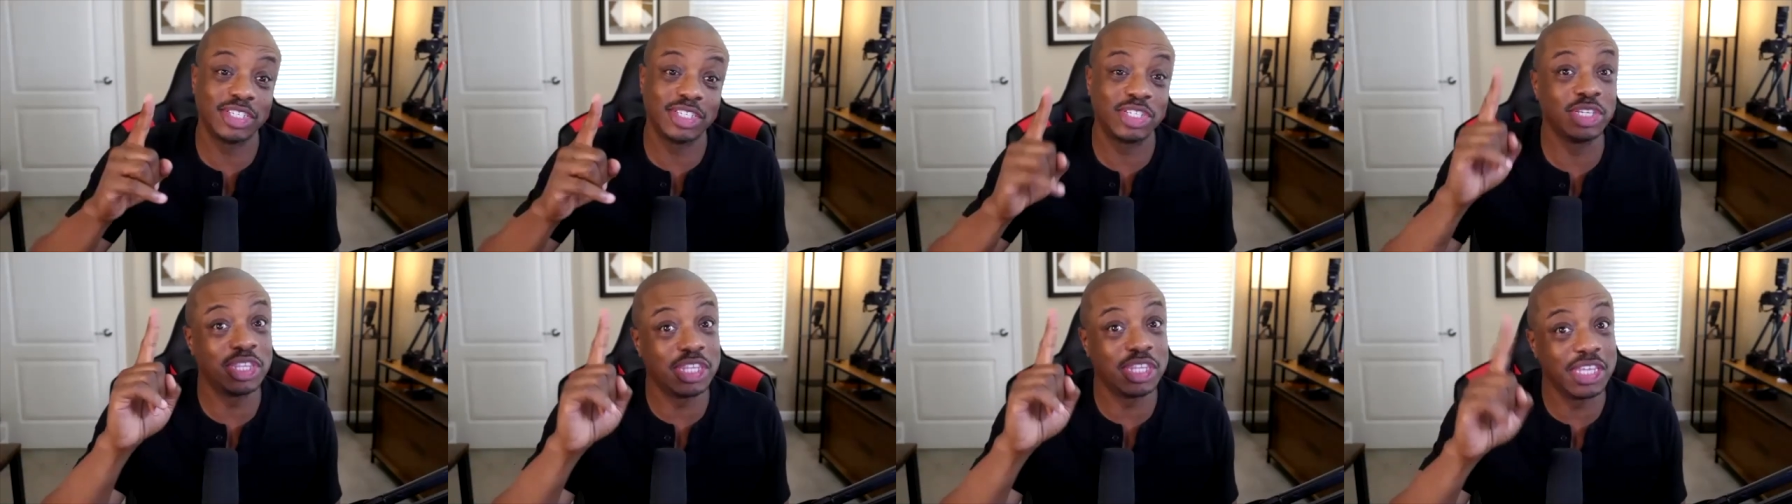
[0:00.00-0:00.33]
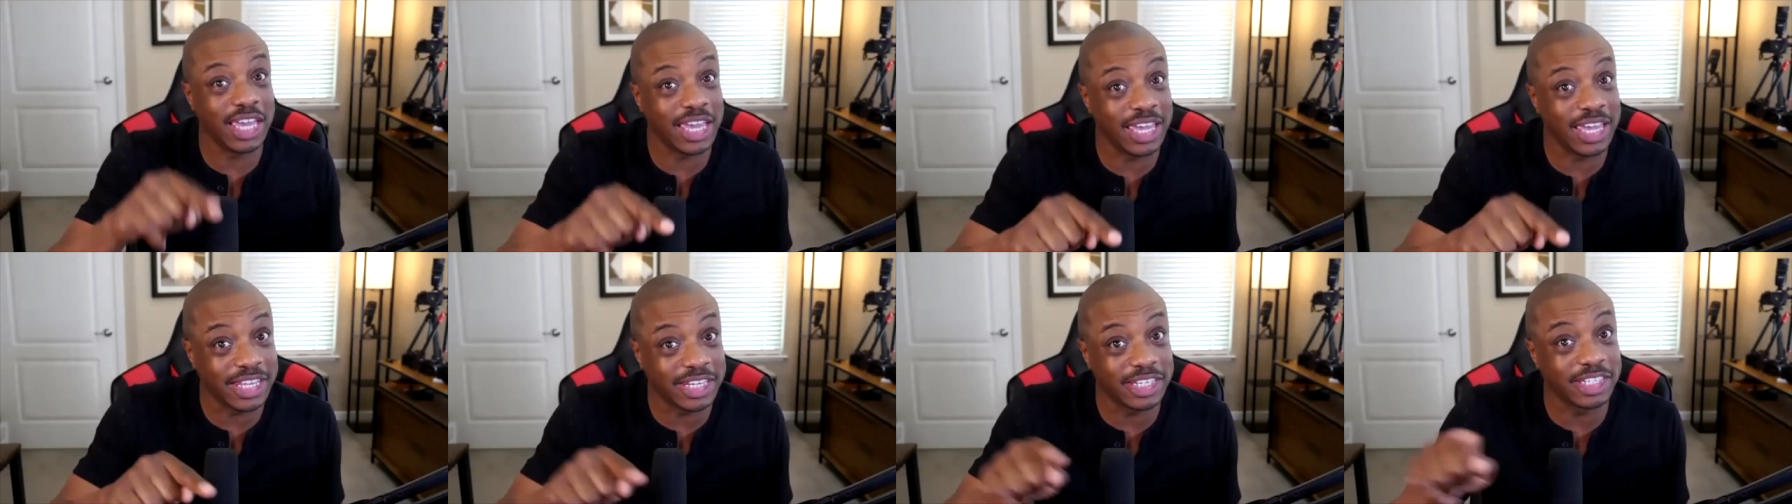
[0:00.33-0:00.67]
should
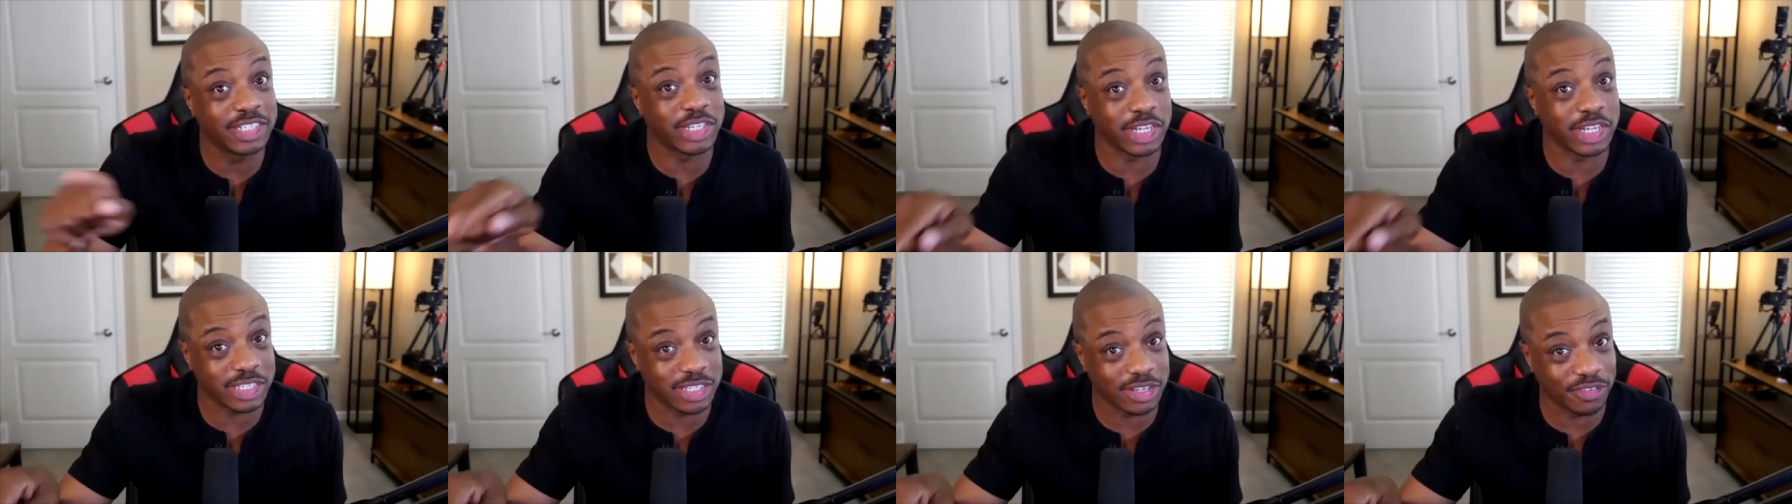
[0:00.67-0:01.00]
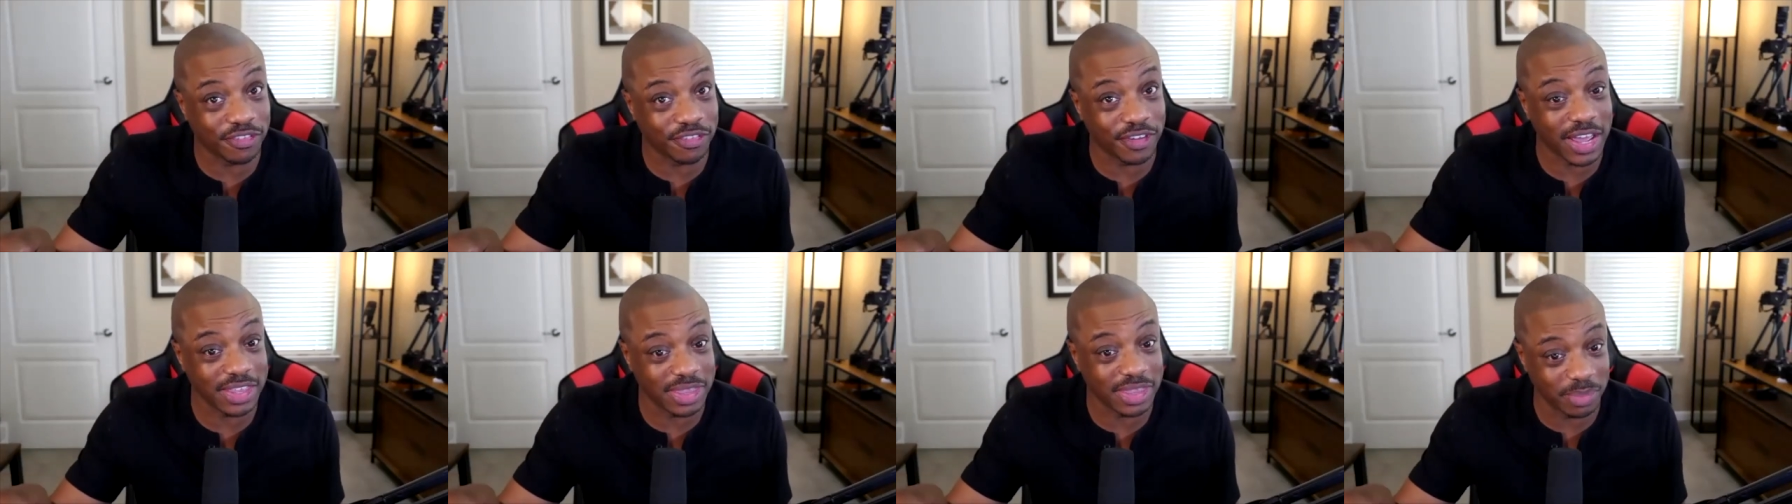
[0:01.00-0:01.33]
the end
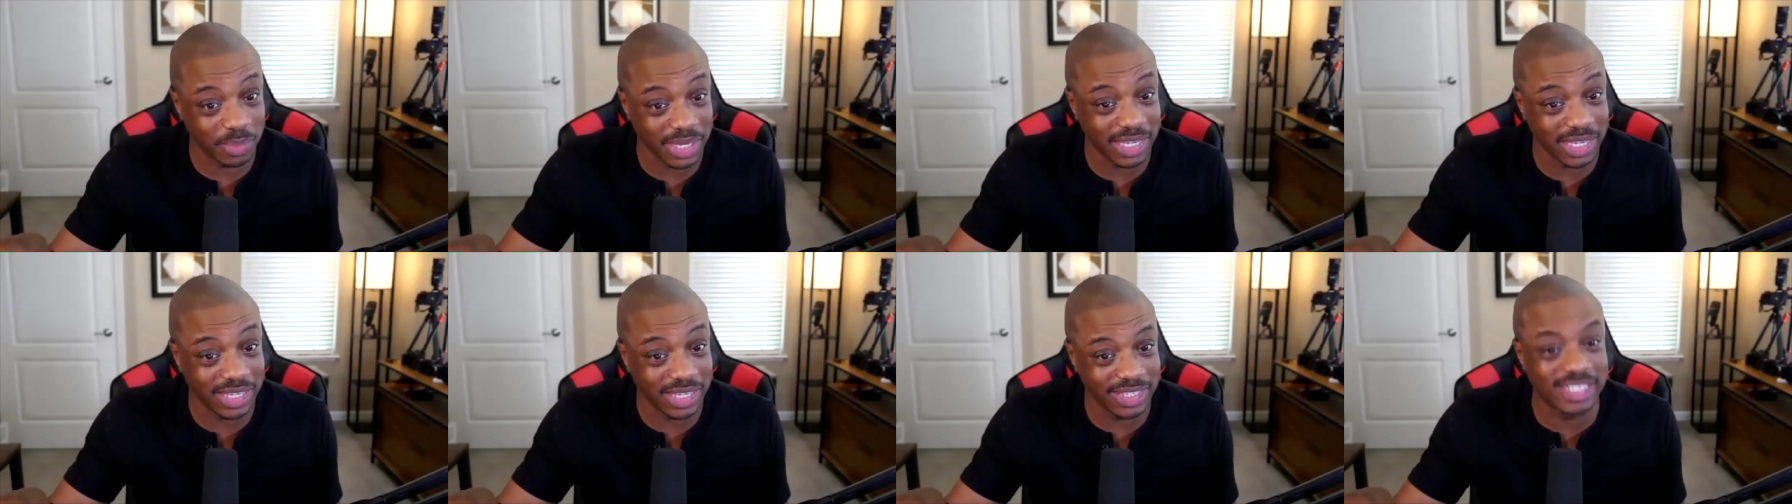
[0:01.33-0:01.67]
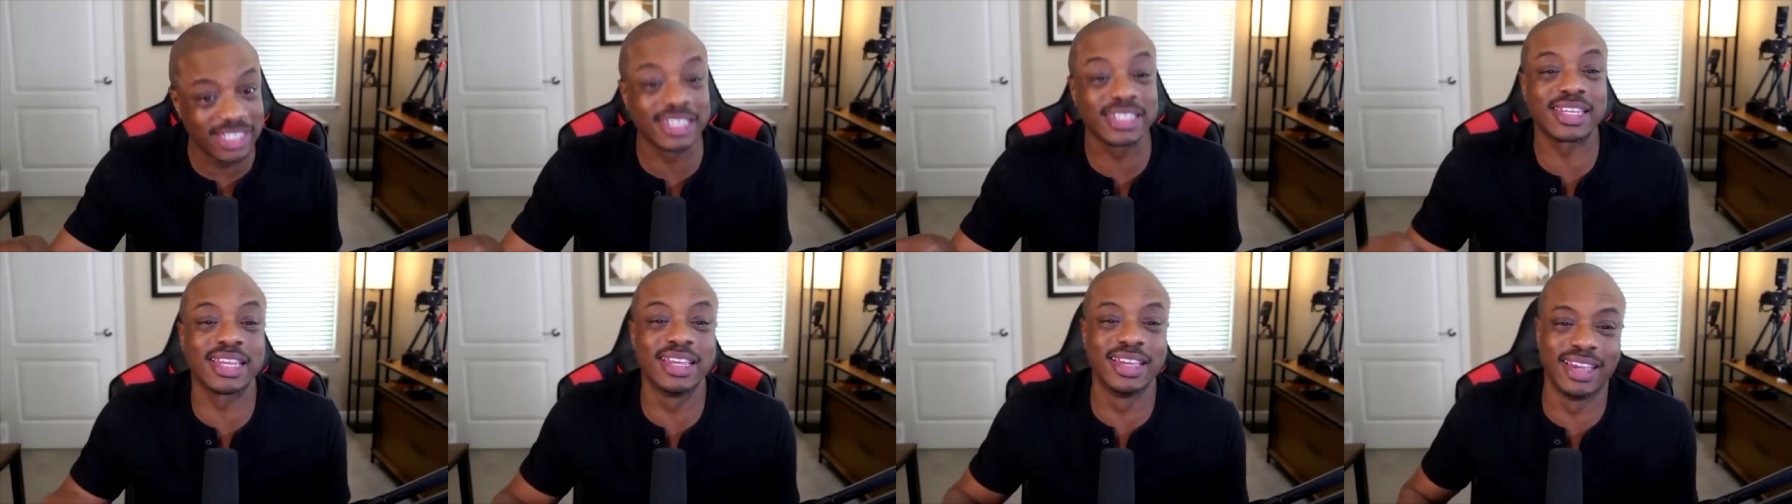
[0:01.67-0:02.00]
justify the
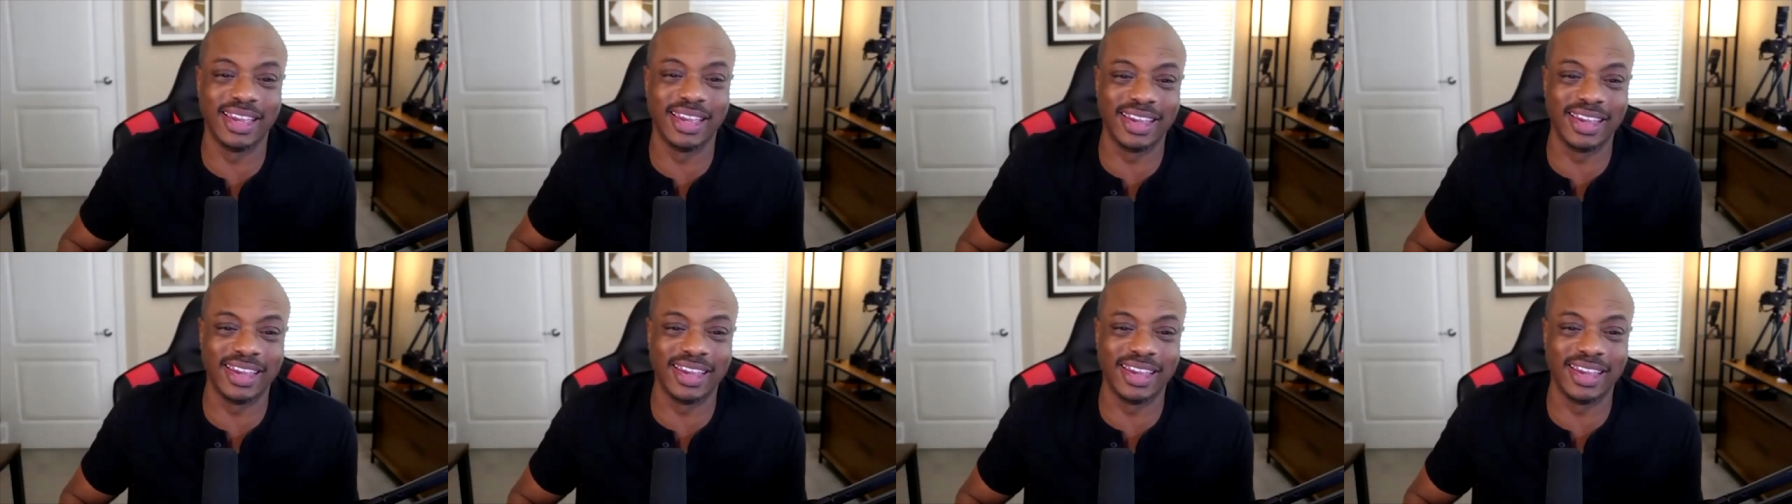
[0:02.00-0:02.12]
means?